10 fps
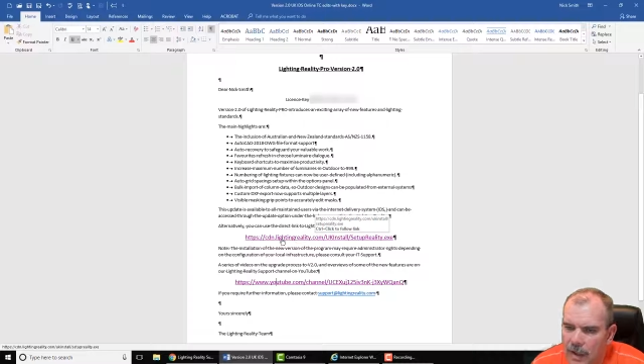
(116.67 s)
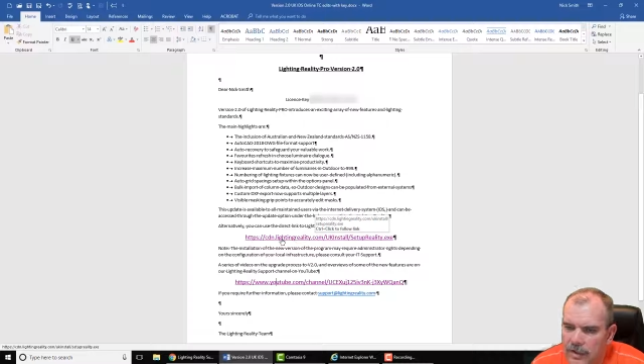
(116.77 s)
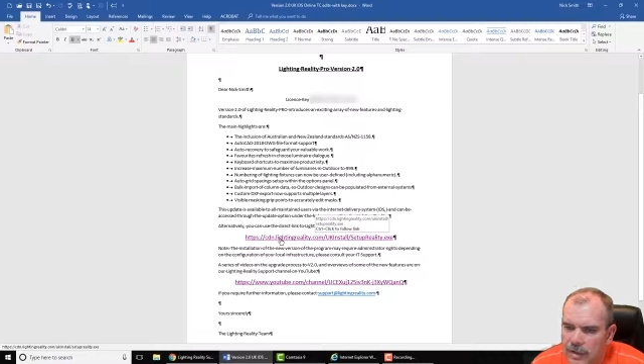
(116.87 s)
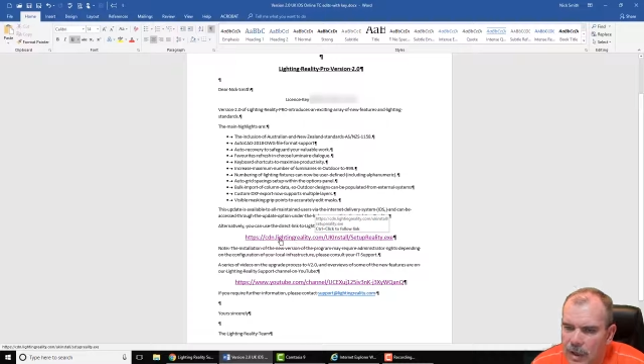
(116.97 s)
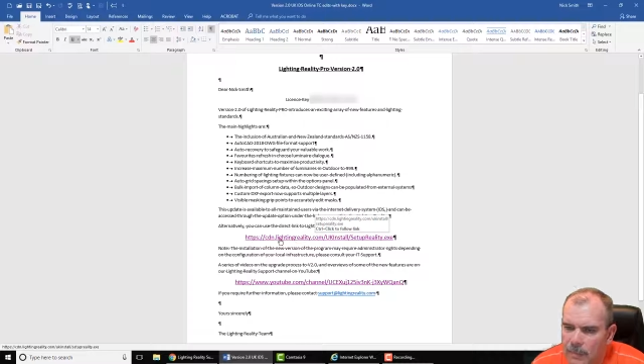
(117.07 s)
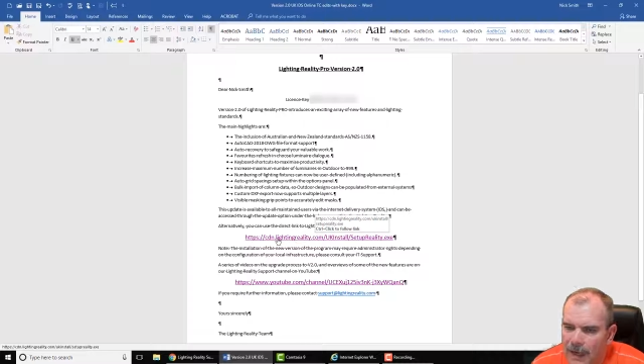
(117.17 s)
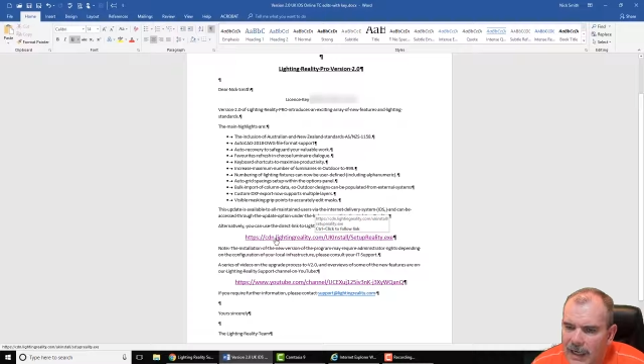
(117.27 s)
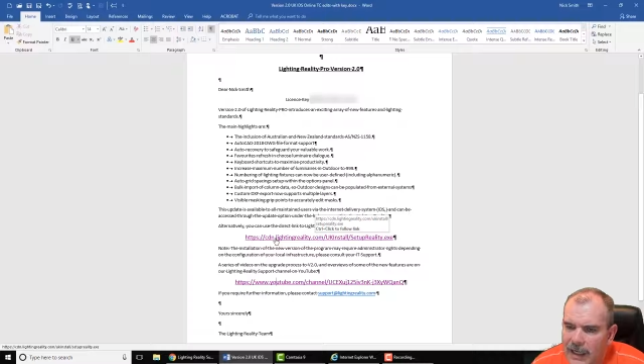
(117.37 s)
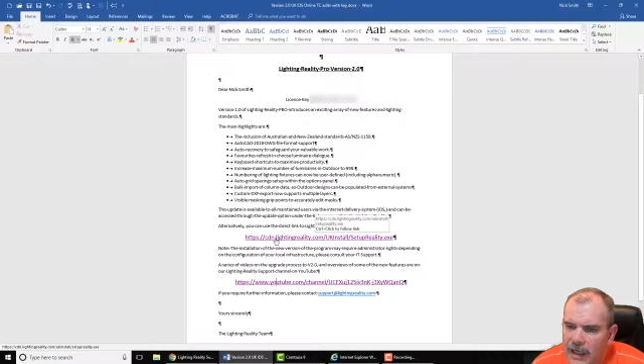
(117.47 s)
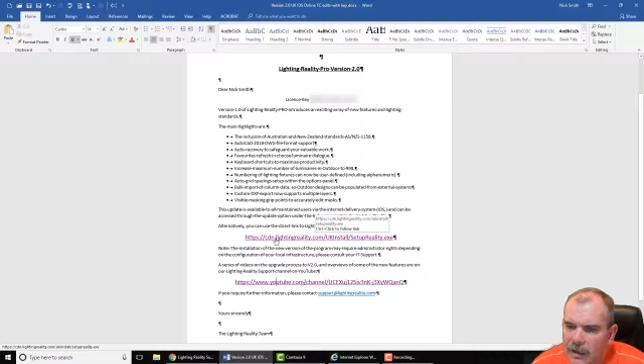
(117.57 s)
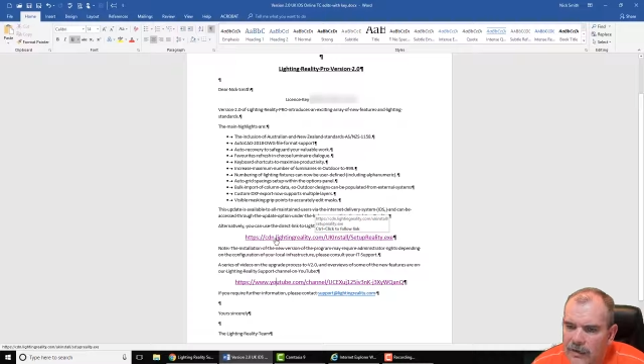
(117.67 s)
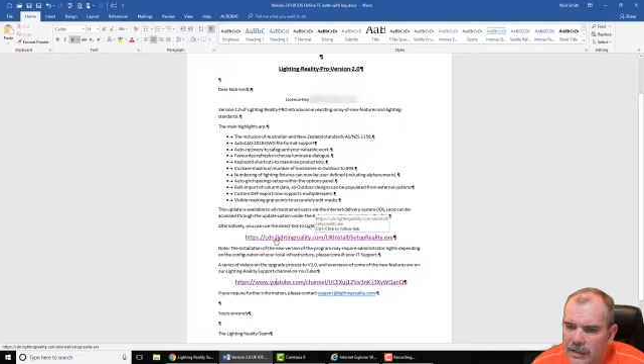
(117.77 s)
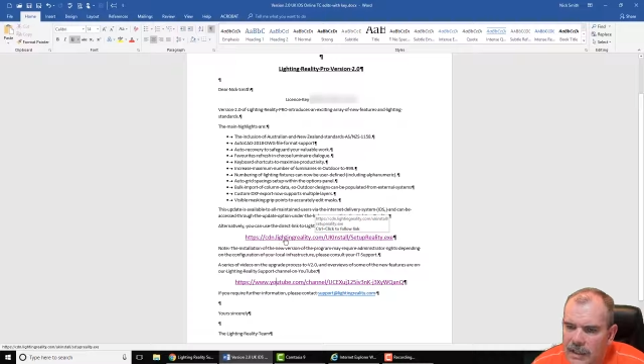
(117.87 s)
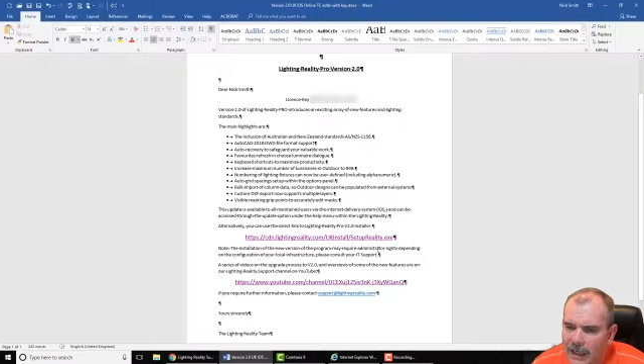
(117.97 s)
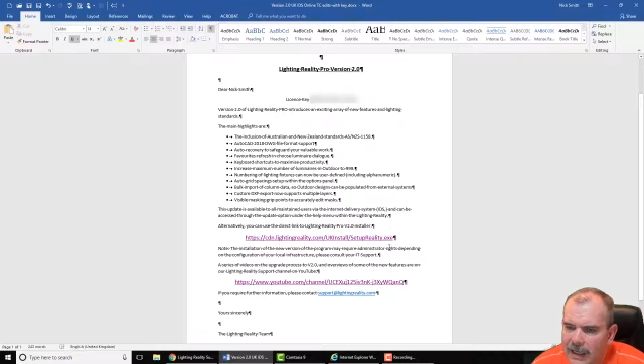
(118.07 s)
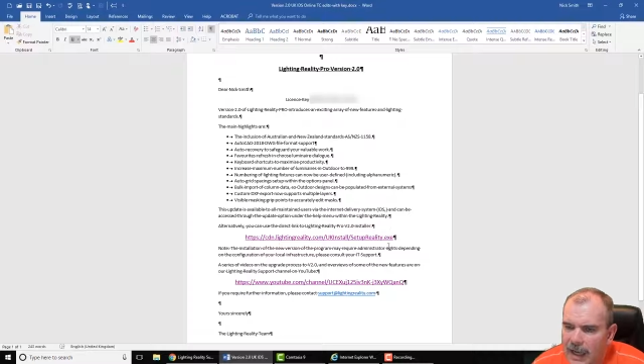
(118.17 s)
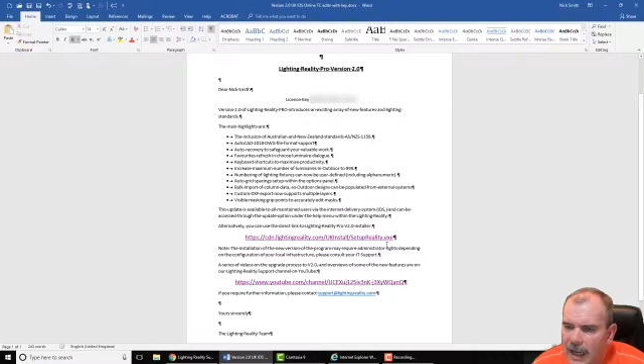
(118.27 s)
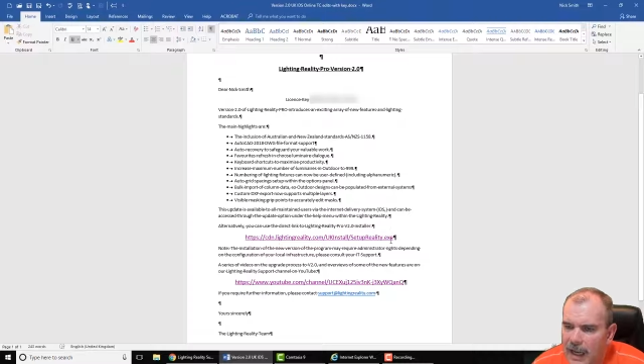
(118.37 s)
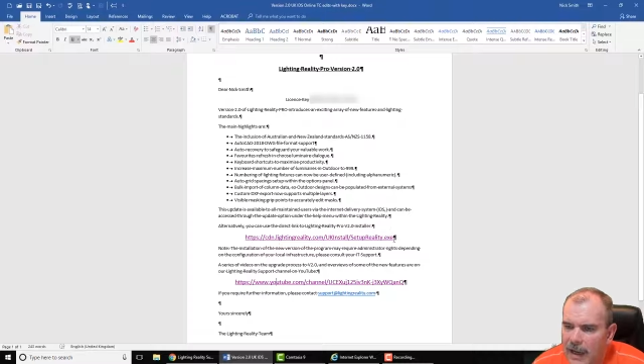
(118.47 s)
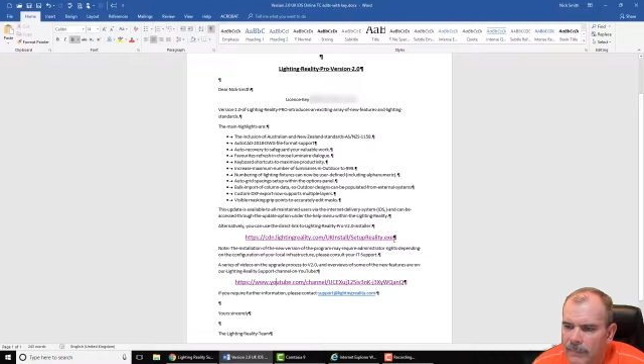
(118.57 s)
So by clicking on this link
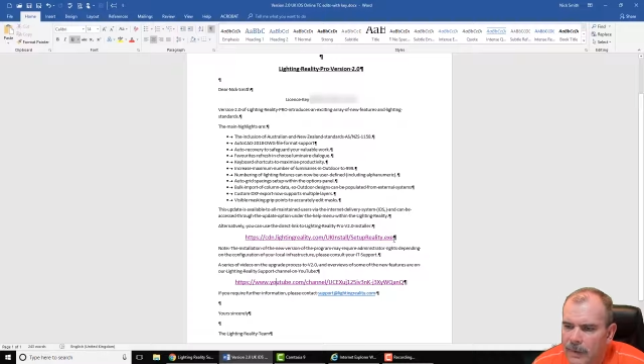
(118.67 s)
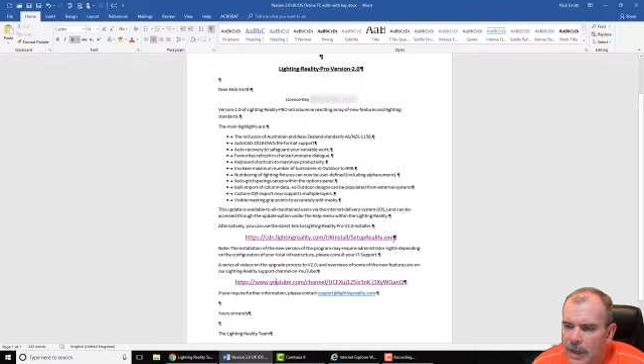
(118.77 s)
here,